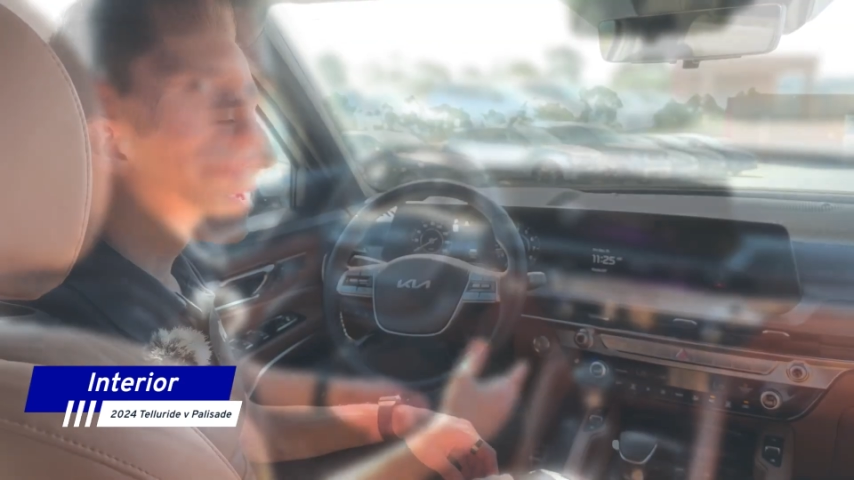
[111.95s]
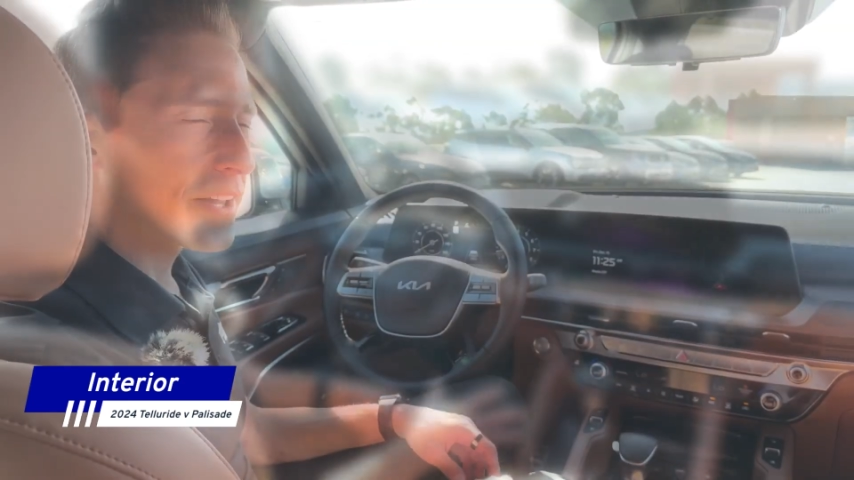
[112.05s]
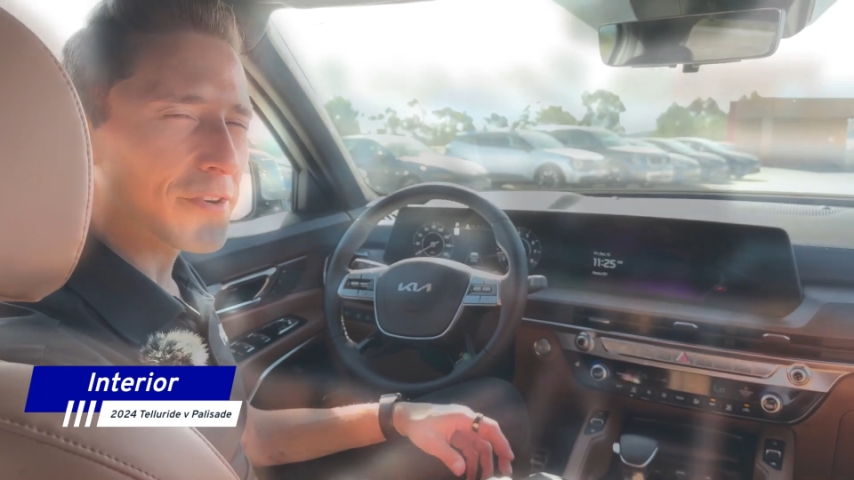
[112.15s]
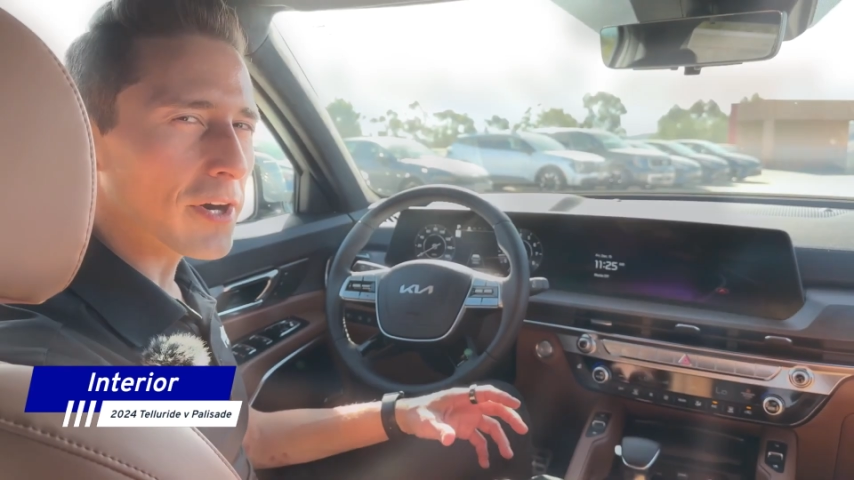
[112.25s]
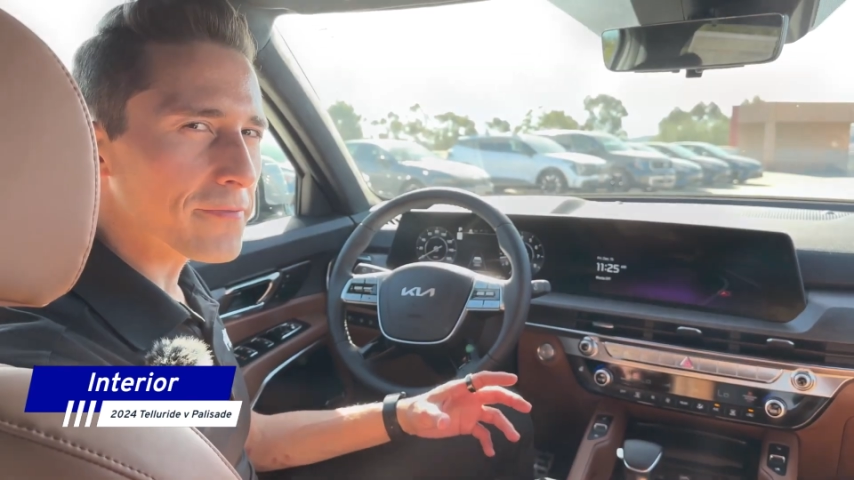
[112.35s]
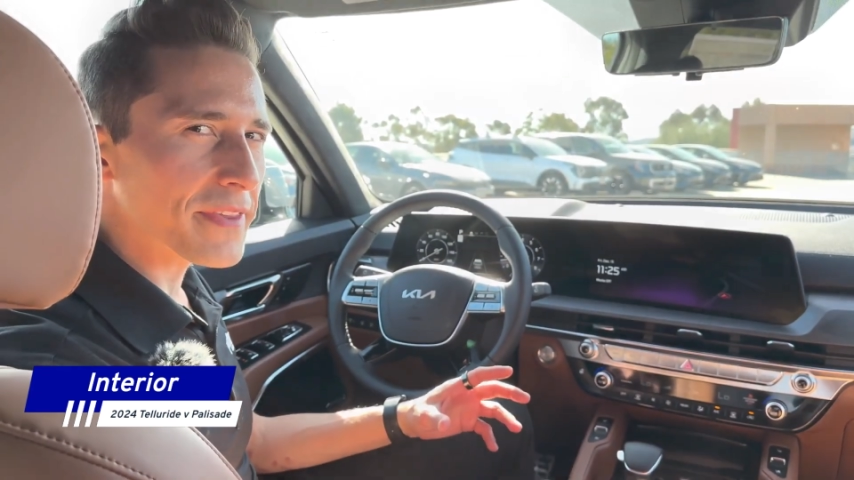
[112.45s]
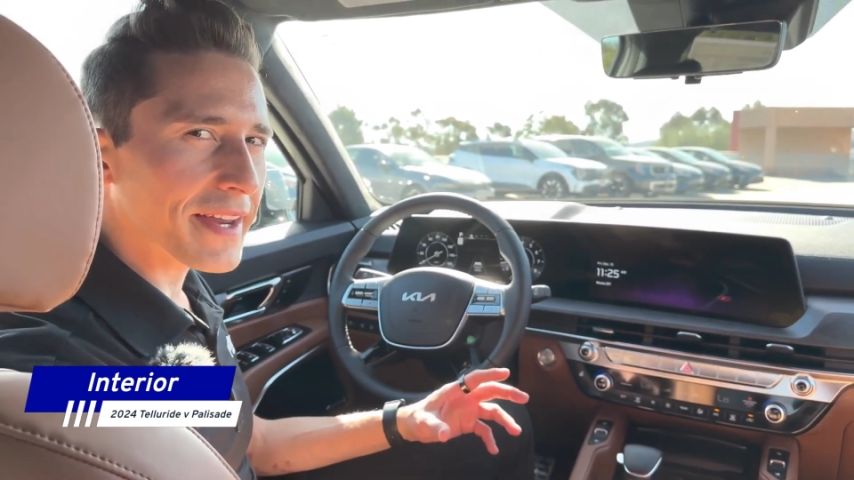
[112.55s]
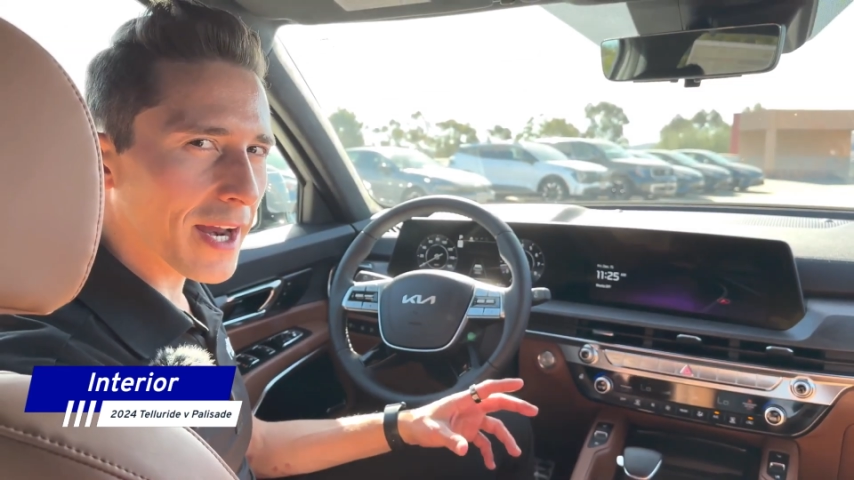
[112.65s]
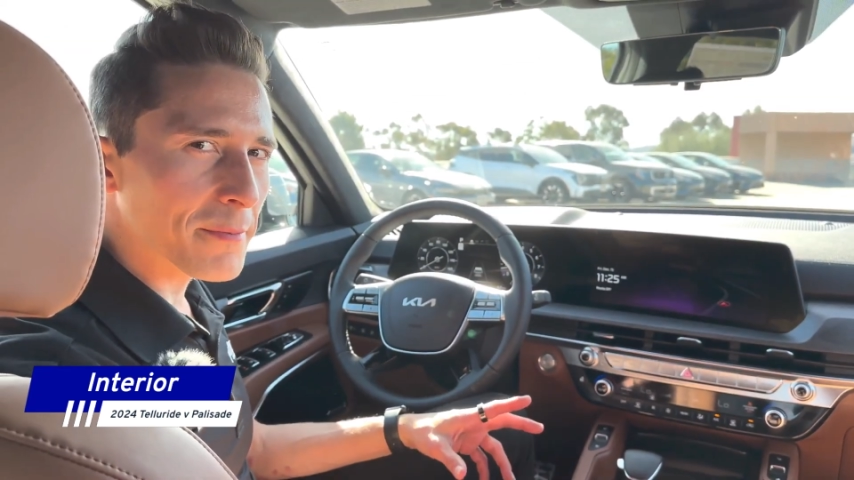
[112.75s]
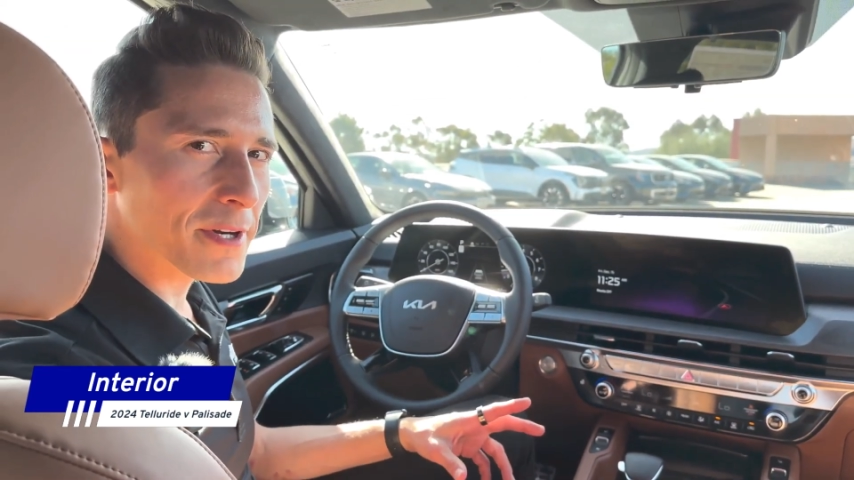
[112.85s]
It's hard for the
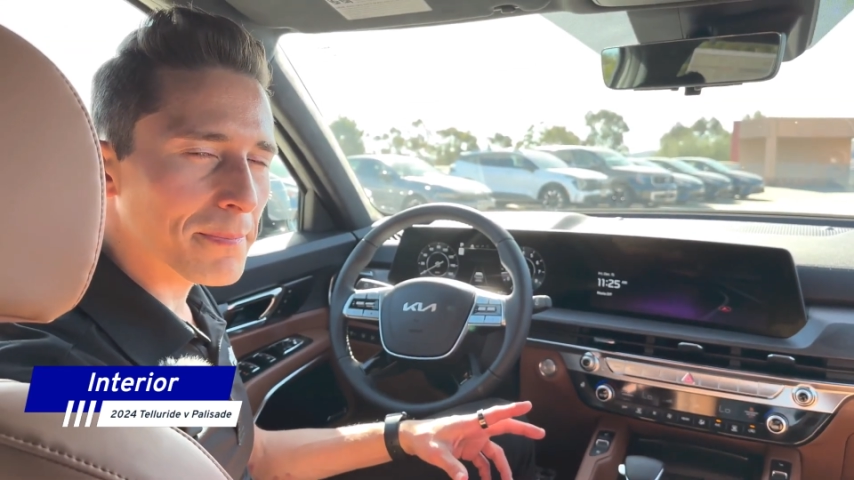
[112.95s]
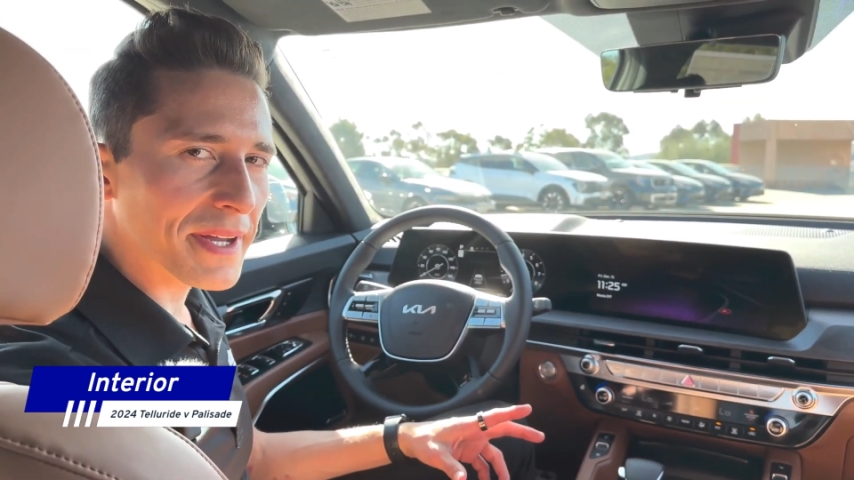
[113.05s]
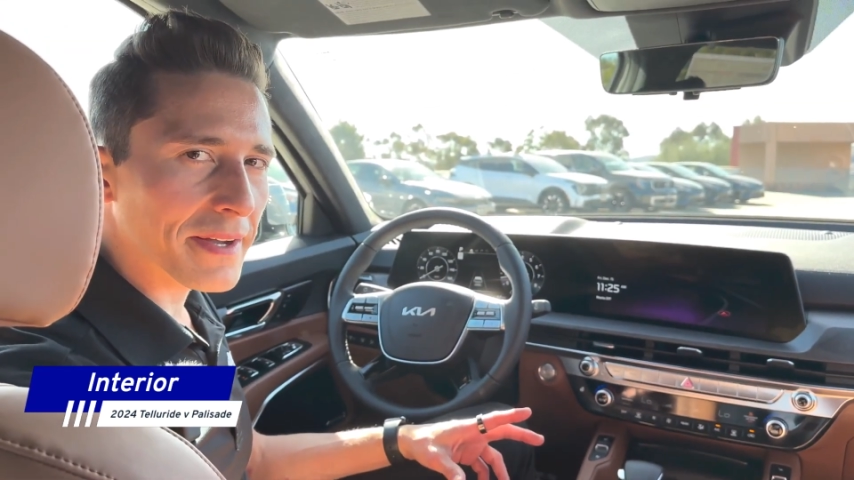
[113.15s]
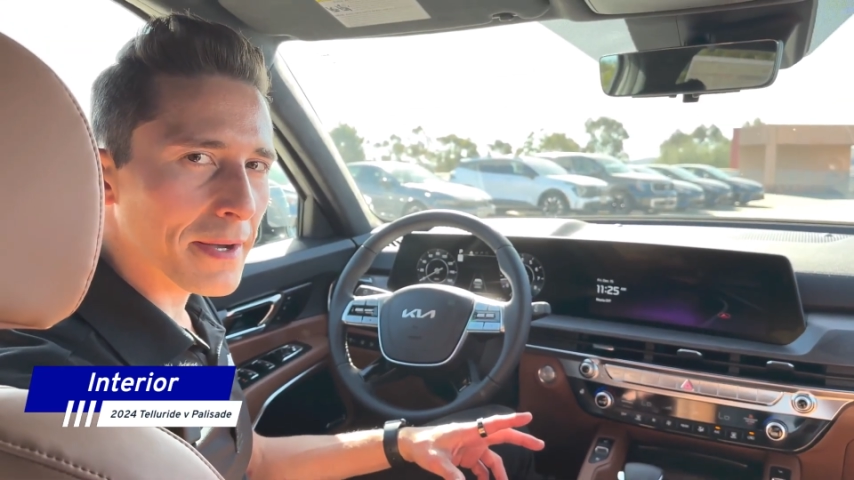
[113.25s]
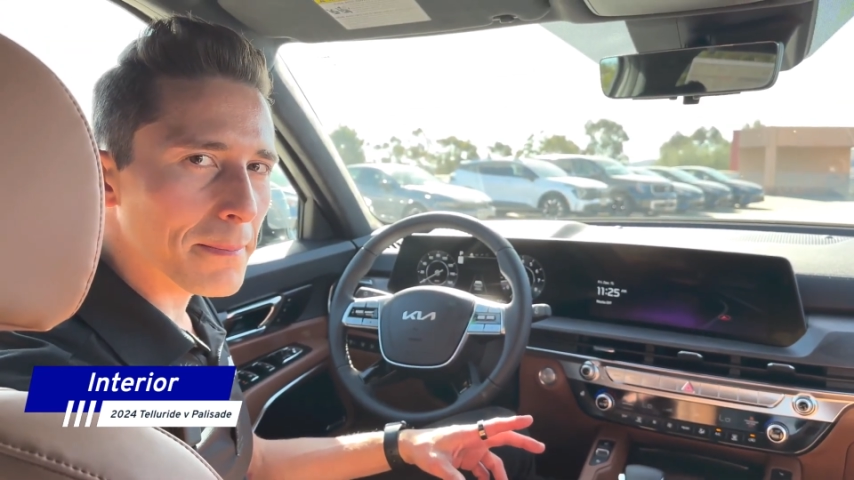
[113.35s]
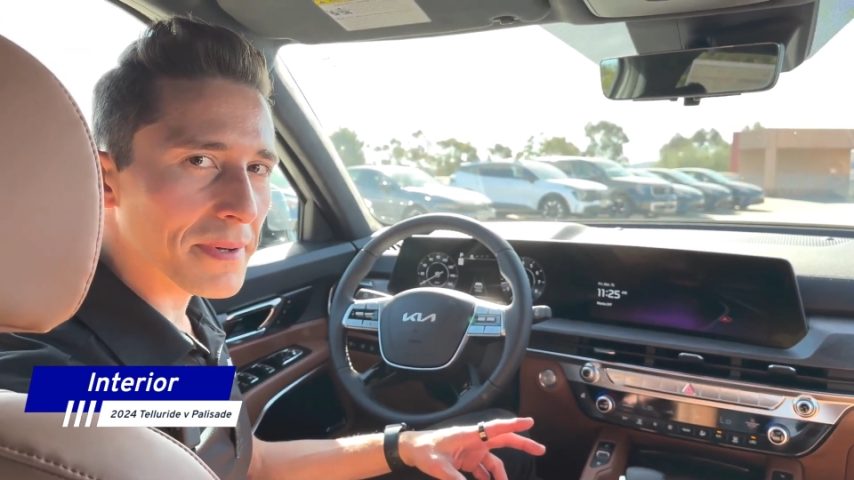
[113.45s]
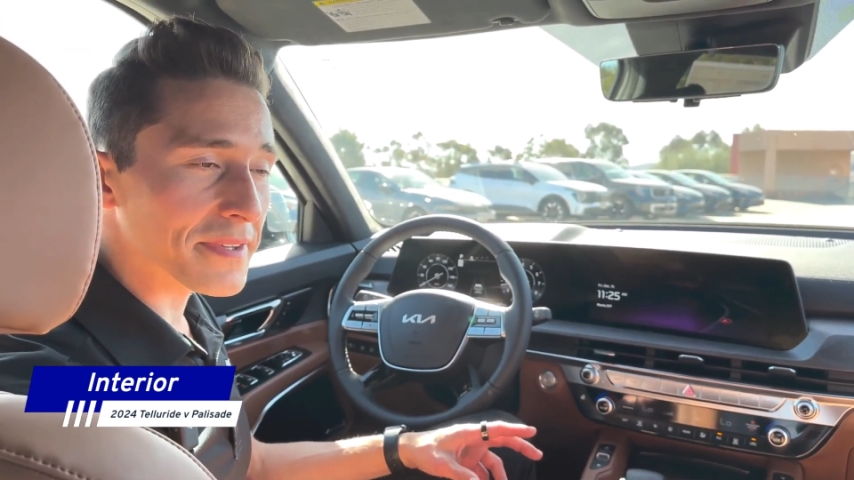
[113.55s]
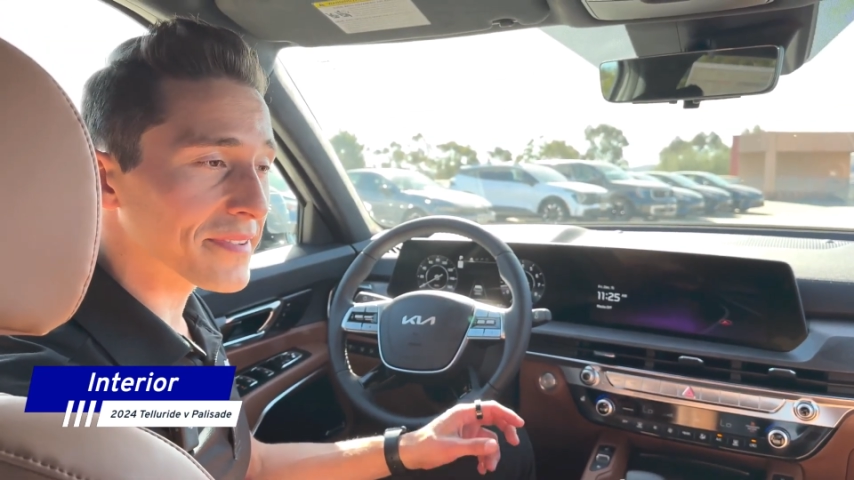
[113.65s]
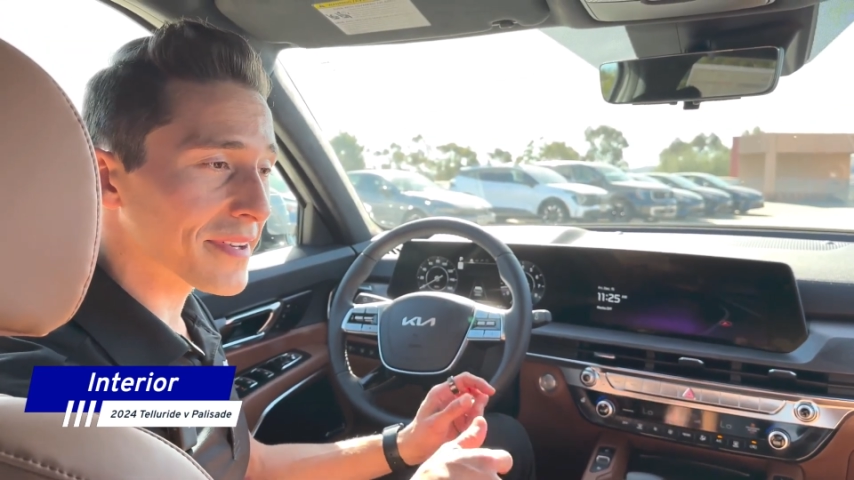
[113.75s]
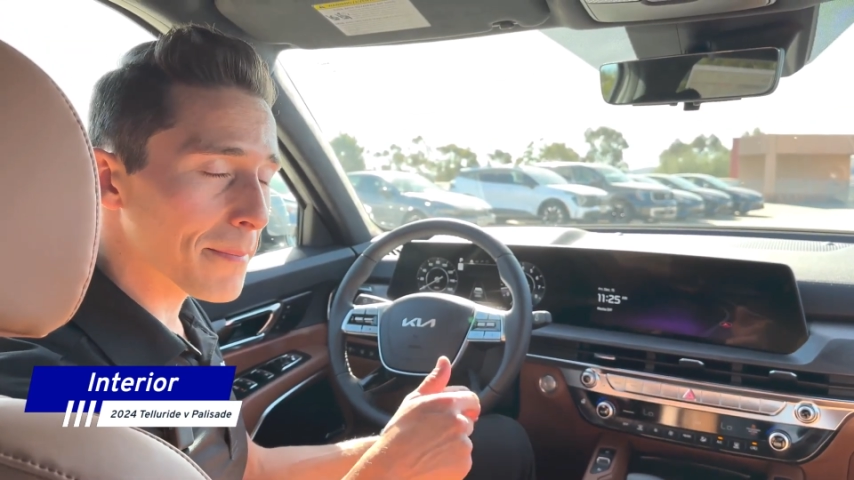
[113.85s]
camera to pick up, but
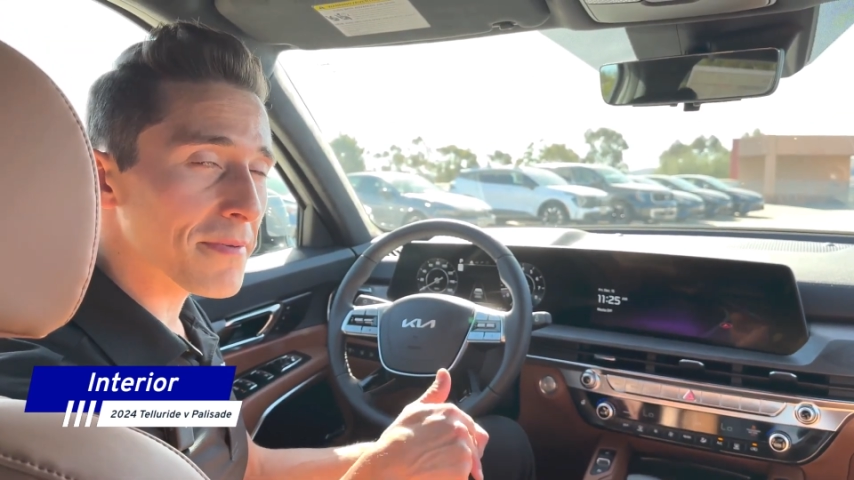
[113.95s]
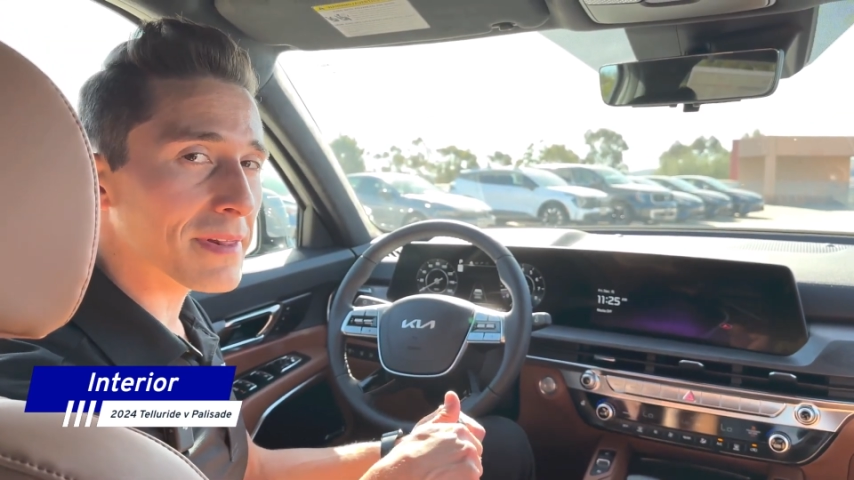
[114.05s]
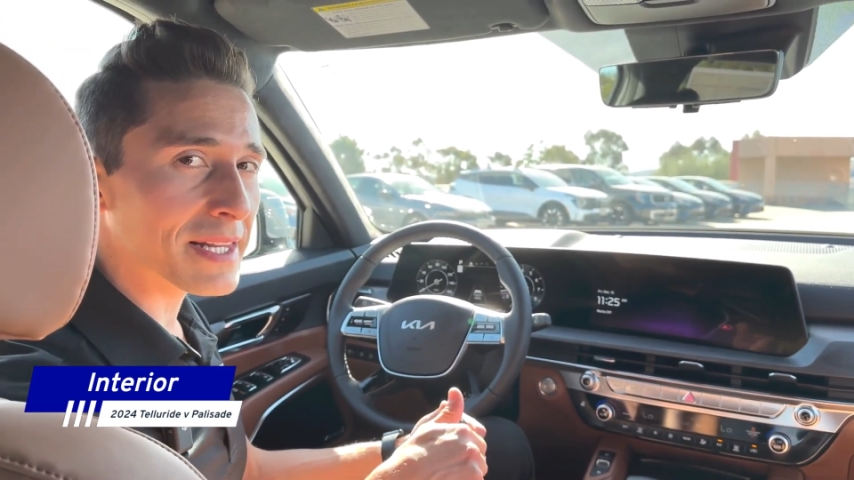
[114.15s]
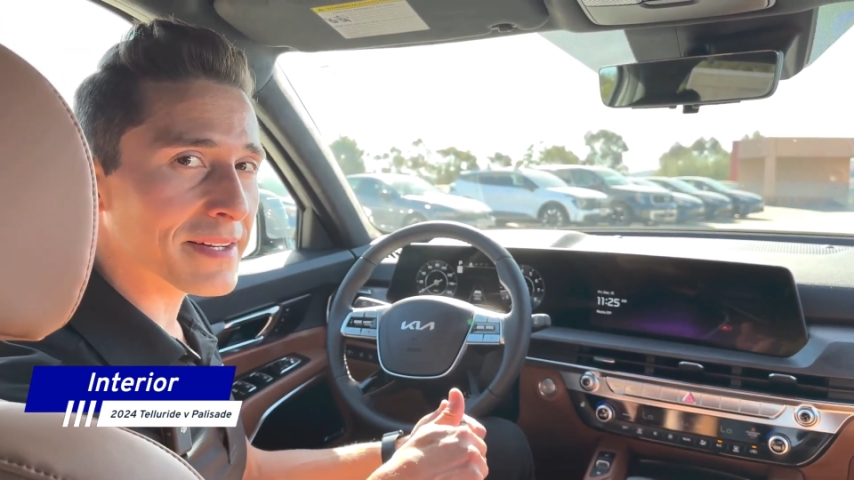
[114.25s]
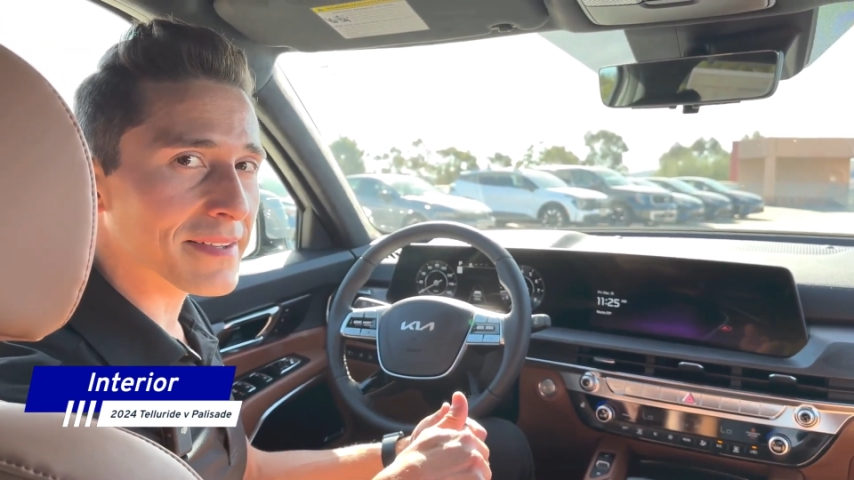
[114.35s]
this top-of-the-line